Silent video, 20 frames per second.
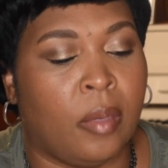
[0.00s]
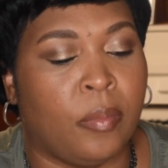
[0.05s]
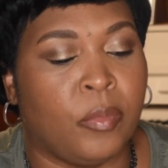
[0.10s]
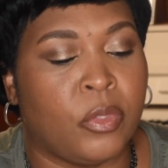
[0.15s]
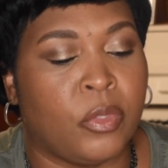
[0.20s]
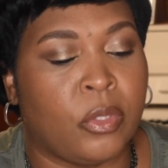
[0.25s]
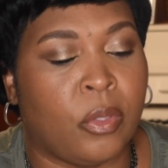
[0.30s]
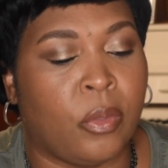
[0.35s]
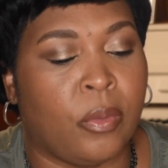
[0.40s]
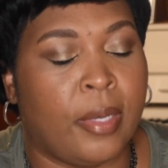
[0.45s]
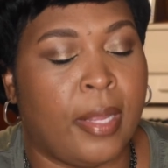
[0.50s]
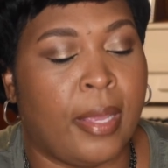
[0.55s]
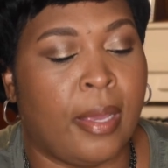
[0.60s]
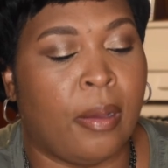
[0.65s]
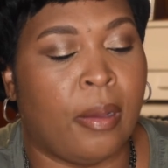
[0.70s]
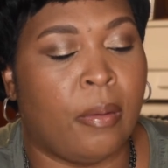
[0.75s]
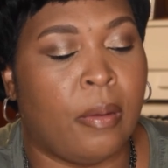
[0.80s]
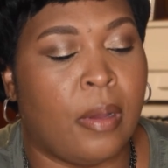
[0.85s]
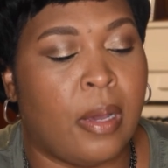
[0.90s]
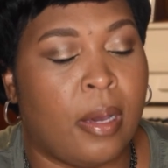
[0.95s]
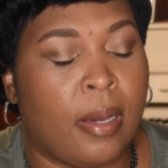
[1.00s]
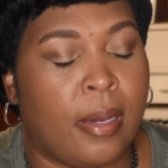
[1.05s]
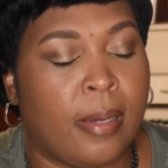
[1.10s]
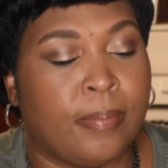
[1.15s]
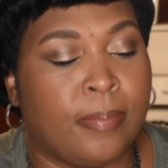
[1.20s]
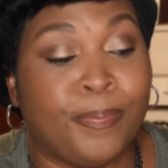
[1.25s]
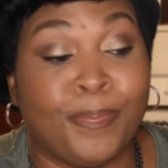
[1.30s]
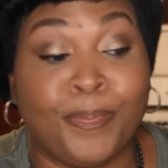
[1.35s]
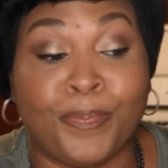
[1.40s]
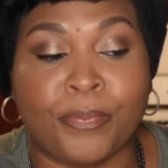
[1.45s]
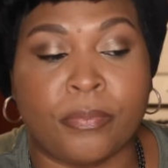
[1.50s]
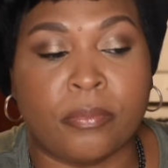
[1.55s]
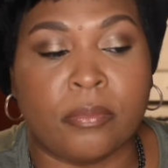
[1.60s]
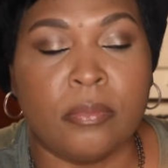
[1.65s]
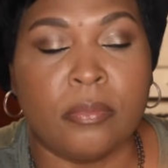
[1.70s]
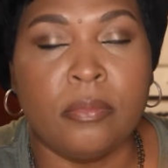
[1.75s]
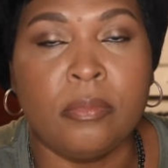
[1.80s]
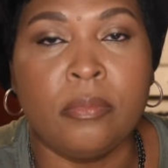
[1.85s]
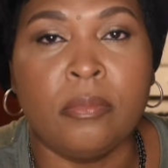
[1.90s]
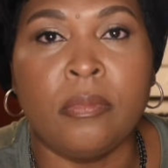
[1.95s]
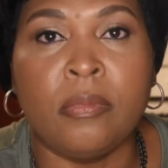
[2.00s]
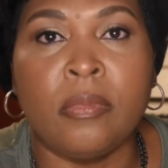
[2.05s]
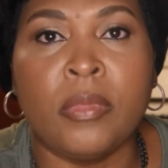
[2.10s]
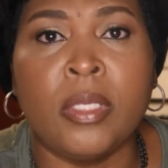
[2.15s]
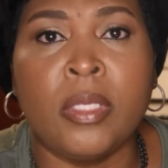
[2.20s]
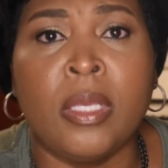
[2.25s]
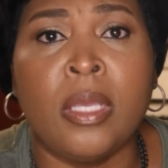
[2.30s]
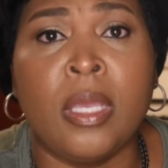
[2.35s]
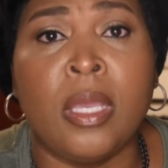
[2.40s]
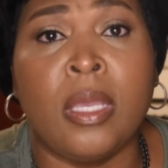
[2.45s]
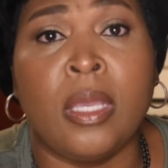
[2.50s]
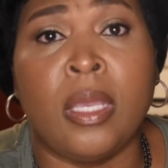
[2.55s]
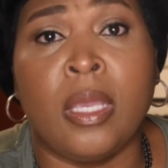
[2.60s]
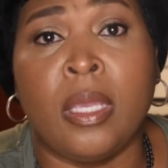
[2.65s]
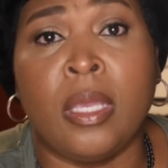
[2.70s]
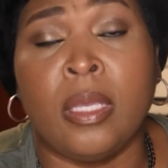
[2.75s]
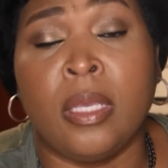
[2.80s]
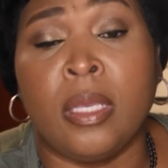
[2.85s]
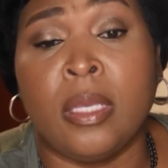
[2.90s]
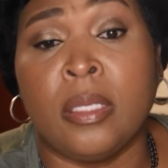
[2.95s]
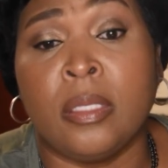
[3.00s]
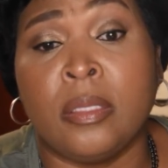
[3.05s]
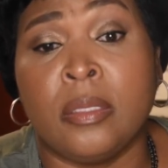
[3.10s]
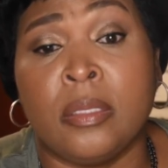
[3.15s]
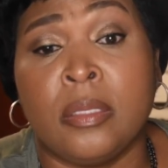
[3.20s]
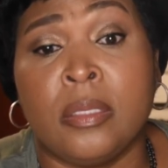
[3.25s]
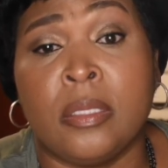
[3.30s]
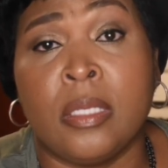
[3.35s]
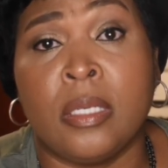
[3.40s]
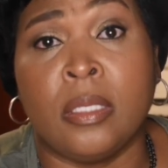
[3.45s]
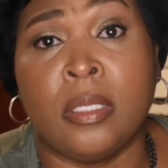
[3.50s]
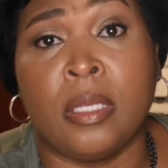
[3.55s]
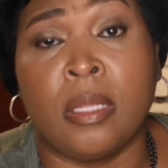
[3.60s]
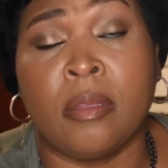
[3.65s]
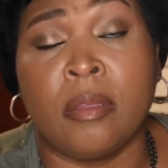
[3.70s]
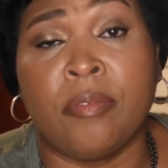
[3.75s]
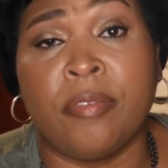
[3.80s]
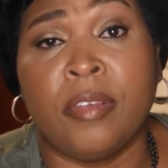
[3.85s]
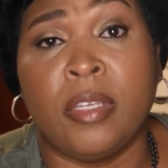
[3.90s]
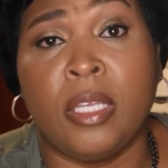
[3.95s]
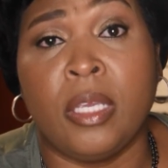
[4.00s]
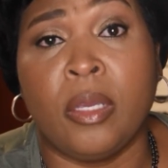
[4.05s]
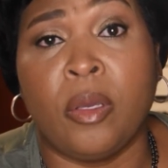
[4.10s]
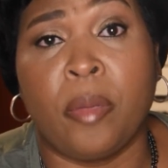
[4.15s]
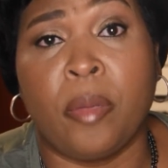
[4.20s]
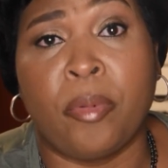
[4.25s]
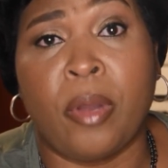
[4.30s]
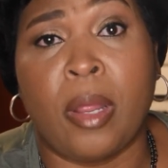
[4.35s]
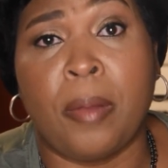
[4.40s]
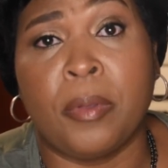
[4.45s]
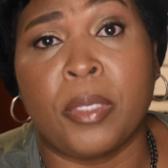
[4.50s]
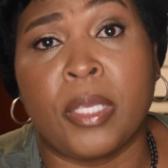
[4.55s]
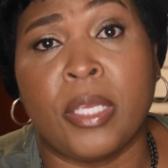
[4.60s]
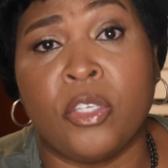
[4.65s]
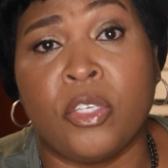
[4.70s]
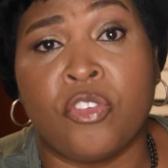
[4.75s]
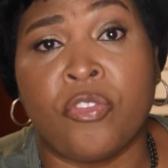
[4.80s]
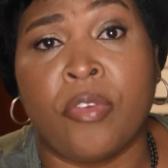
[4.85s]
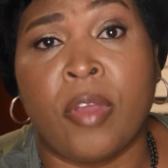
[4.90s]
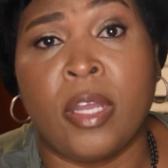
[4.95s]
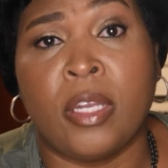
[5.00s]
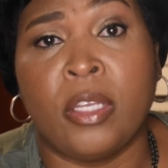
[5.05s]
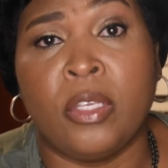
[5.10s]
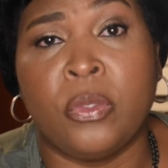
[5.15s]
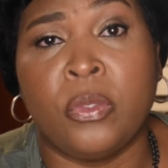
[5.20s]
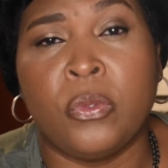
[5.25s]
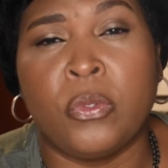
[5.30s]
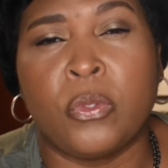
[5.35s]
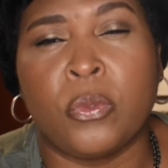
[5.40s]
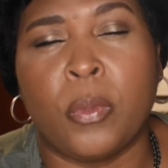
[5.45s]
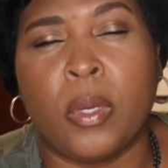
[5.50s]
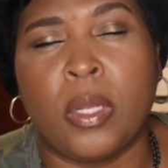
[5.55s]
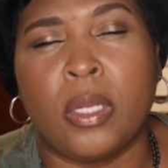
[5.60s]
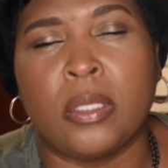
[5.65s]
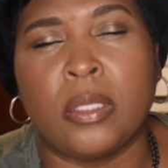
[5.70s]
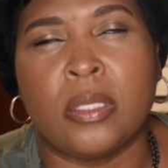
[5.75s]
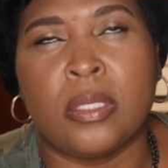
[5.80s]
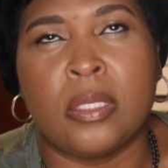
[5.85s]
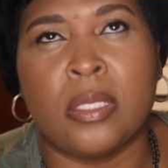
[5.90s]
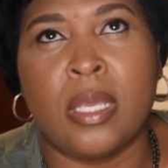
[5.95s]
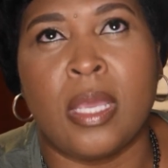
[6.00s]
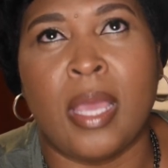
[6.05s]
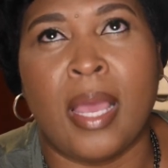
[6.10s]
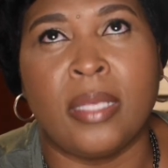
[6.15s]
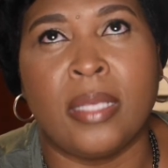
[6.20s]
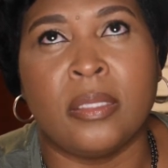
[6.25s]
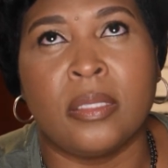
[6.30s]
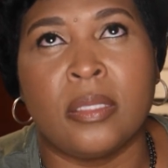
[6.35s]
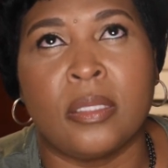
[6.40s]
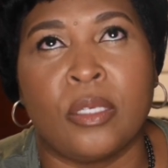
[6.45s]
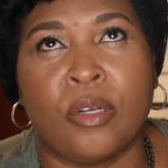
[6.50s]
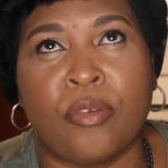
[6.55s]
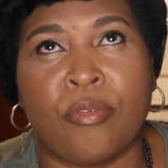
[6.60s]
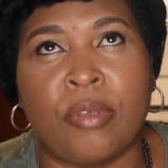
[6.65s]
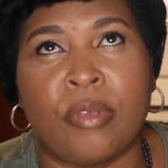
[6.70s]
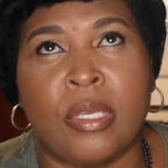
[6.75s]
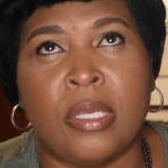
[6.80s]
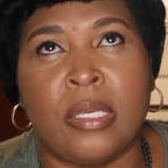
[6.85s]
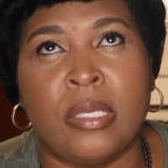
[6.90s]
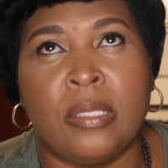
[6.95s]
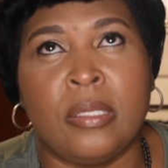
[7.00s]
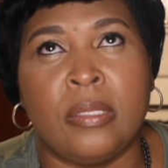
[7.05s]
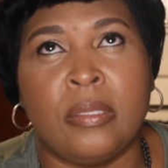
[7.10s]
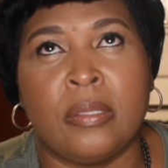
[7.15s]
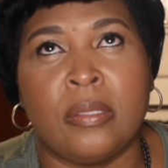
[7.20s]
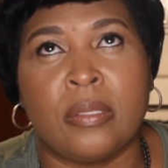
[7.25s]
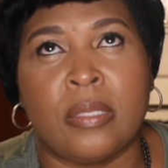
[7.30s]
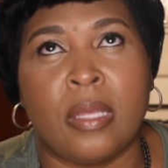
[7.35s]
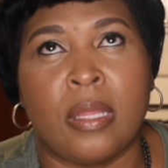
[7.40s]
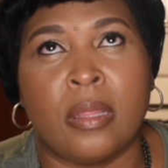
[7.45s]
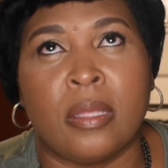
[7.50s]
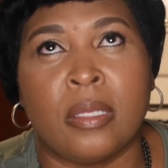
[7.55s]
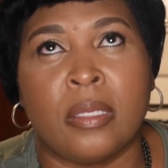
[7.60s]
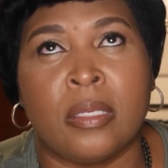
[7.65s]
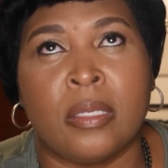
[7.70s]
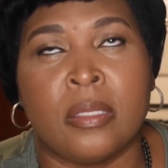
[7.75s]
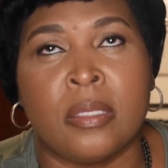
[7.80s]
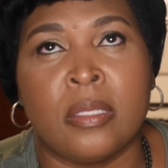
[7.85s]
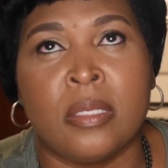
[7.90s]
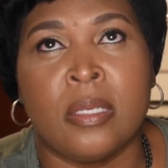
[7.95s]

So now in another video I probably can try to use one. It has the greens and the